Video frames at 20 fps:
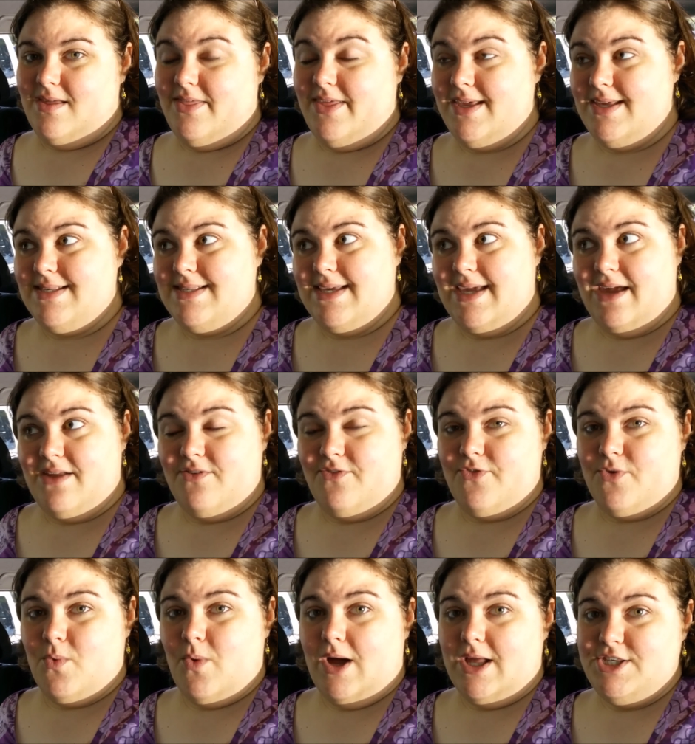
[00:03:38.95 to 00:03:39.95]
Thanks again
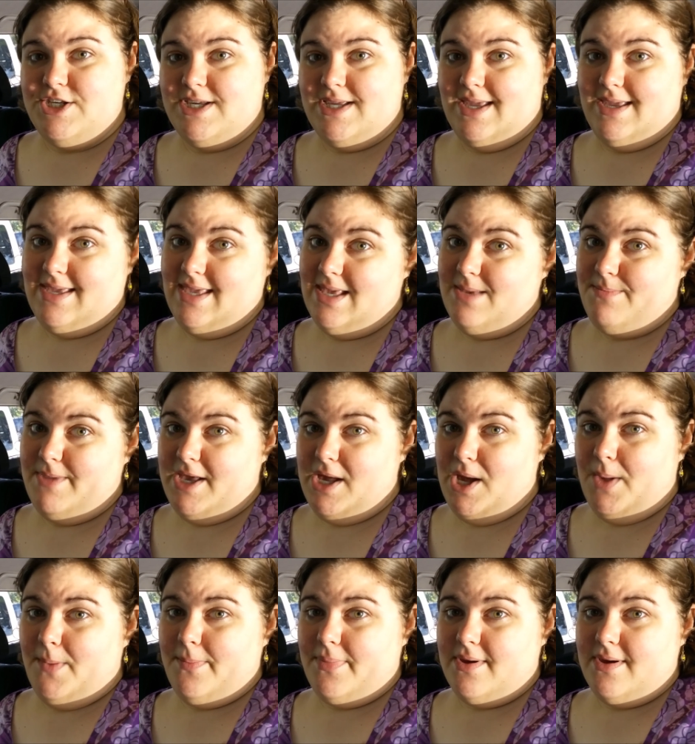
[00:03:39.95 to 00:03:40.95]
for watching and keeping
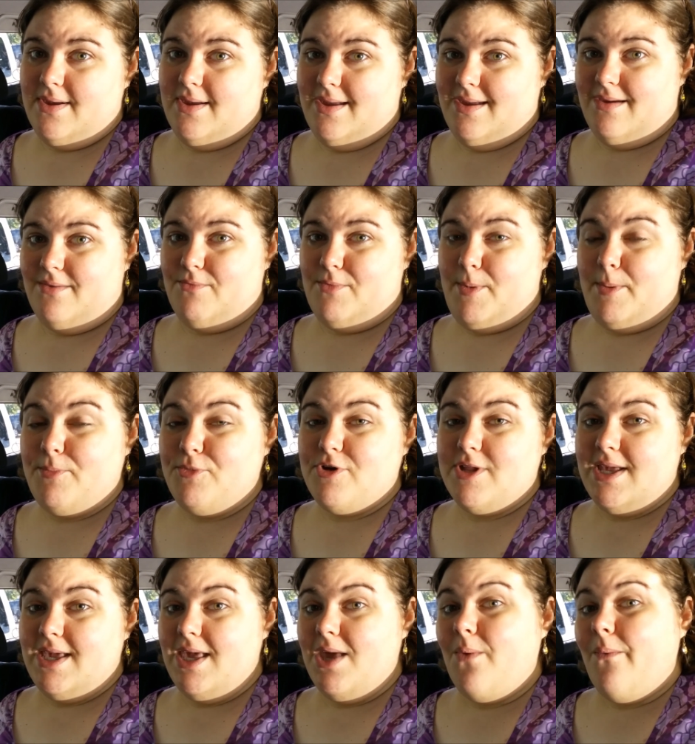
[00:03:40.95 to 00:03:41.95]
up. And remember
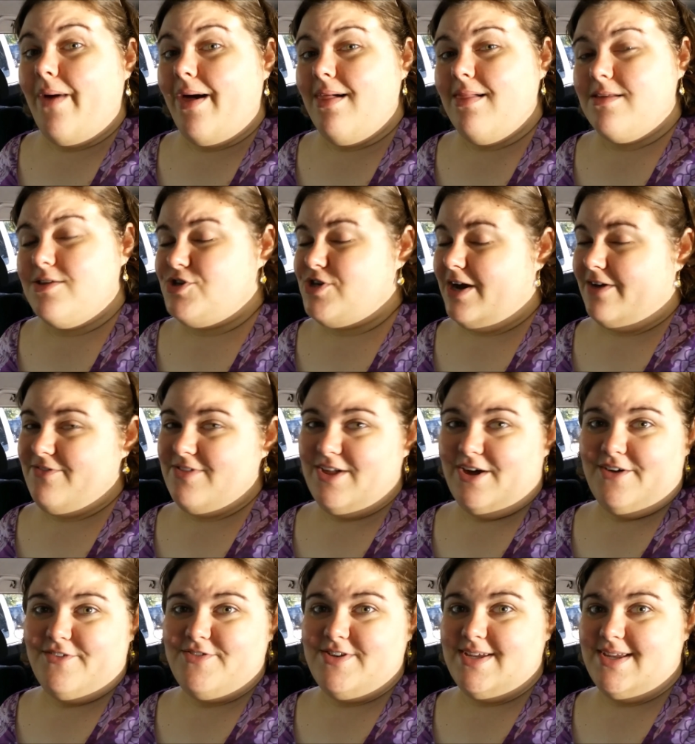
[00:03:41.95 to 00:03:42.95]
to eat well and travel
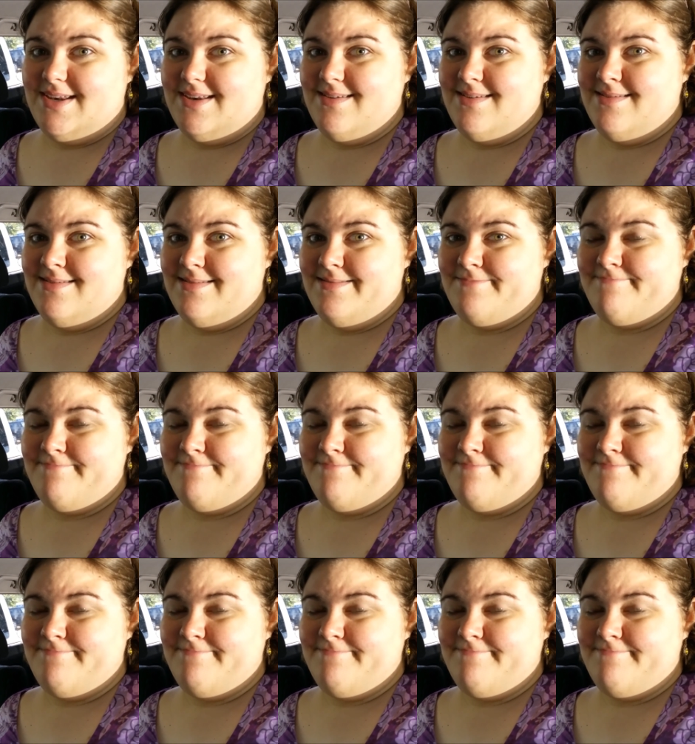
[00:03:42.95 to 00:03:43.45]
often.